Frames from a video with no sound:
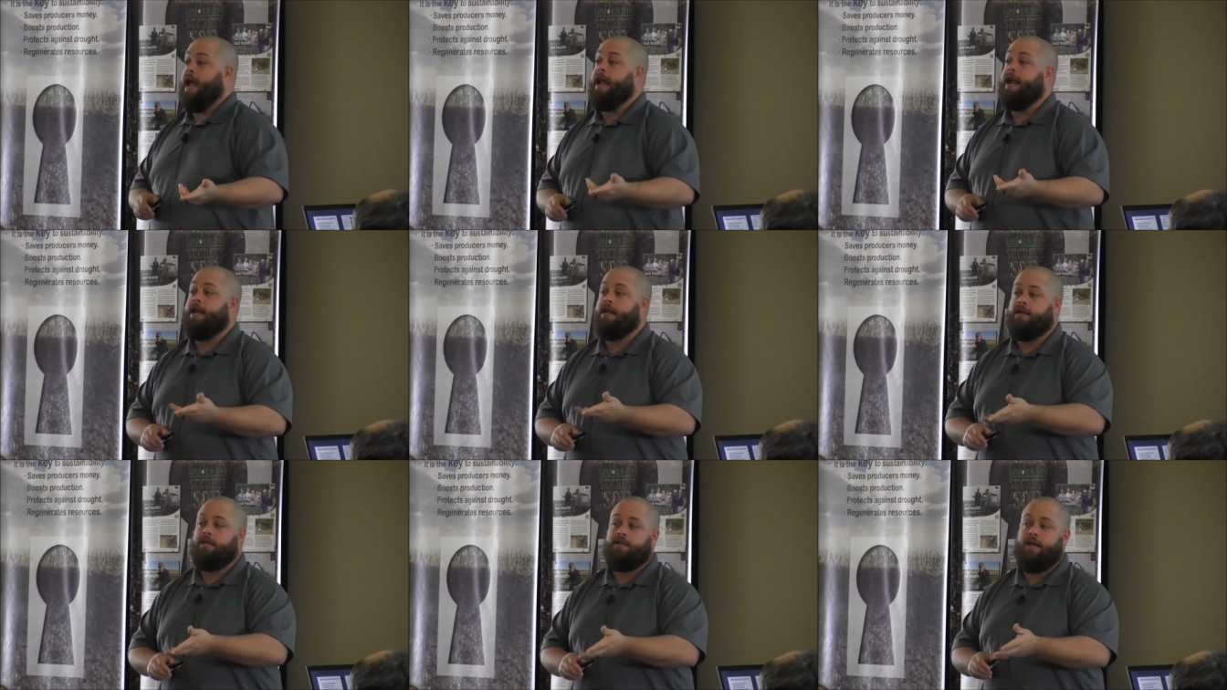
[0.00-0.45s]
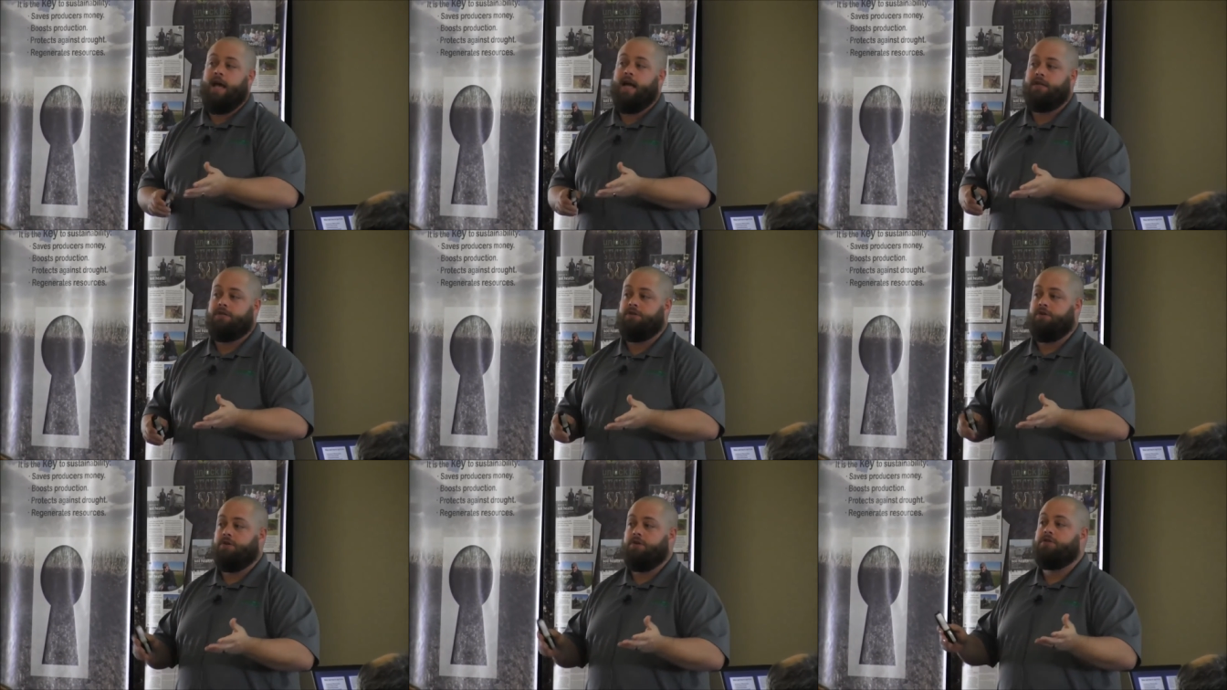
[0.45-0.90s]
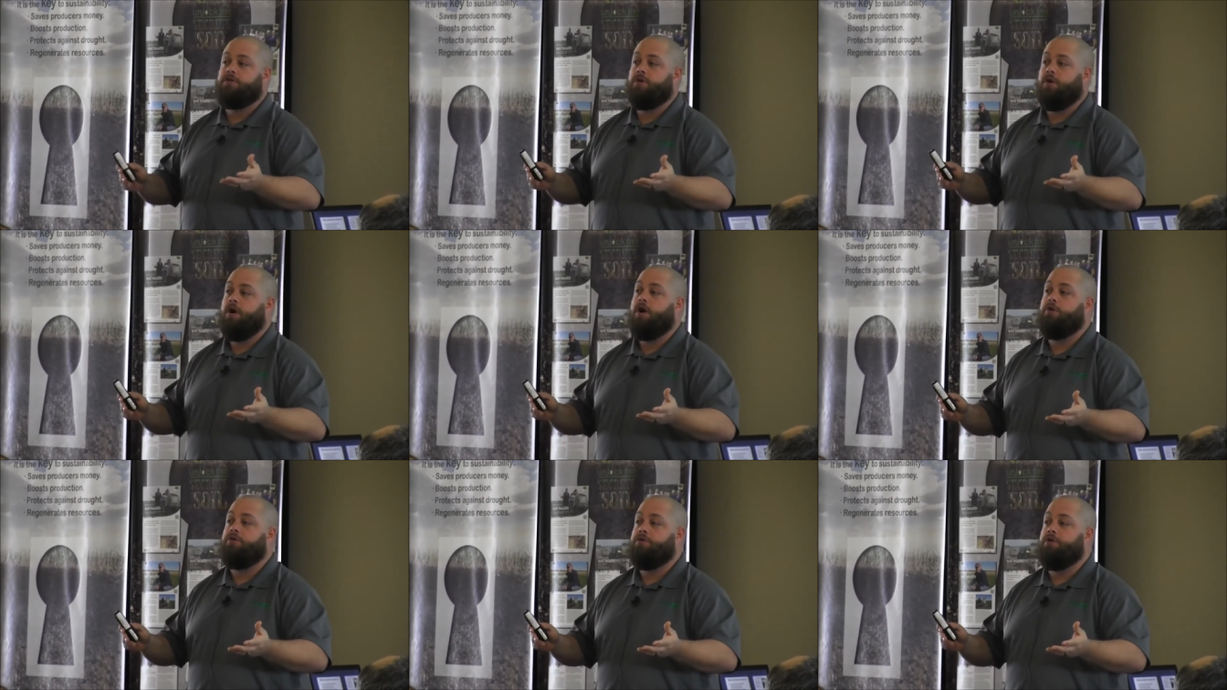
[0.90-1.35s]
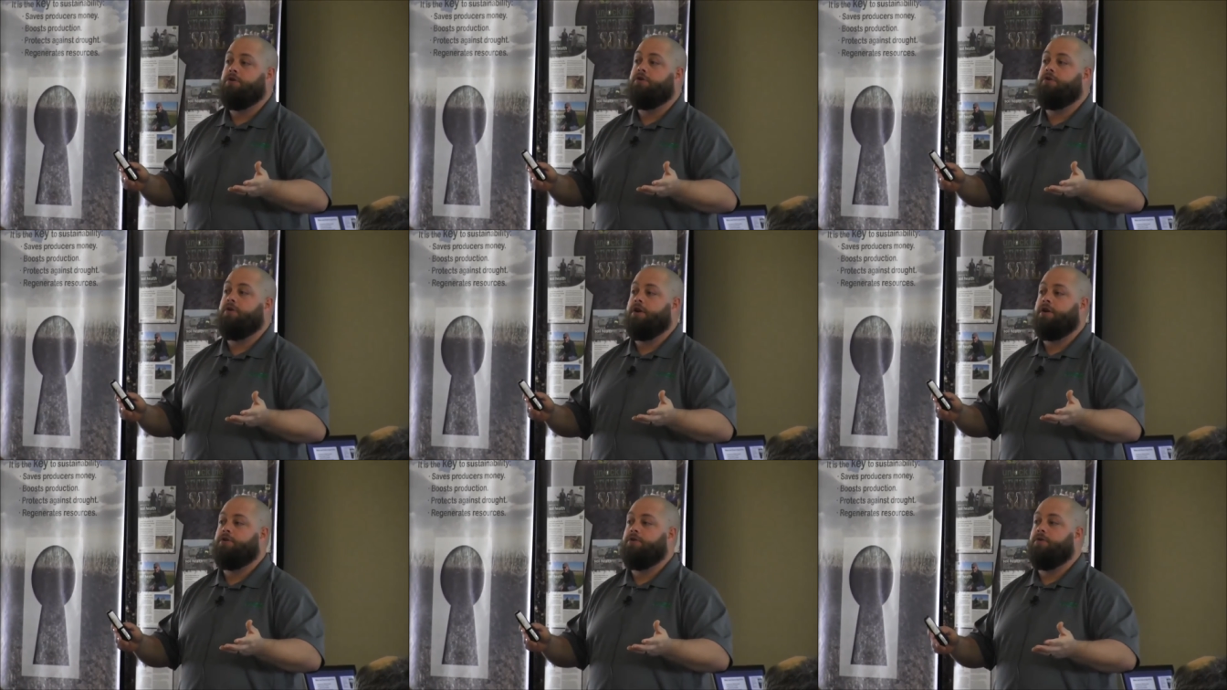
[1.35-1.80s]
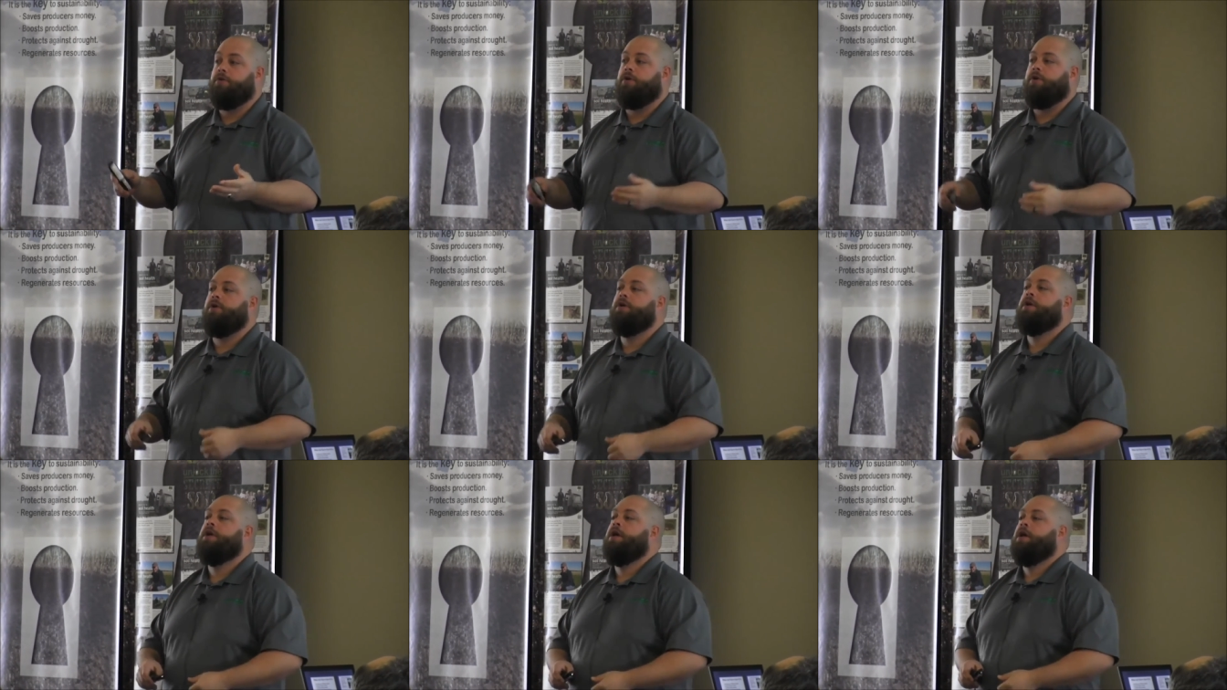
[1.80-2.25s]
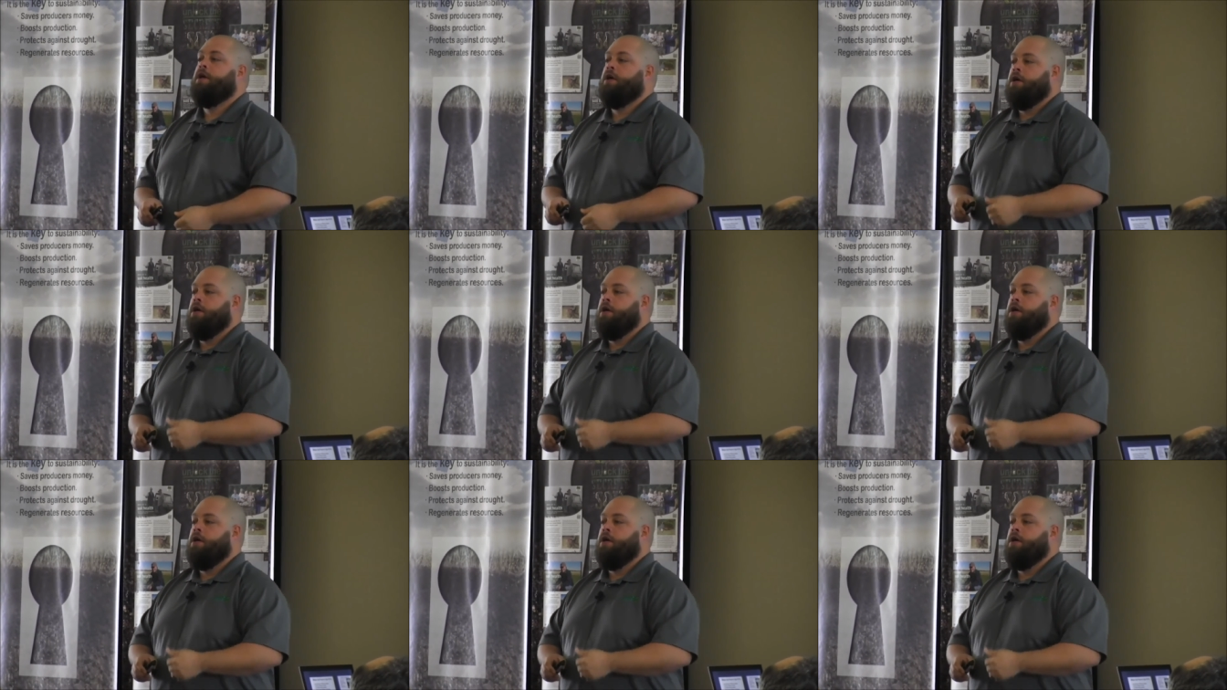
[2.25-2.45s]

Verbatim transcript: the Haney test or the soil health nutrient tool.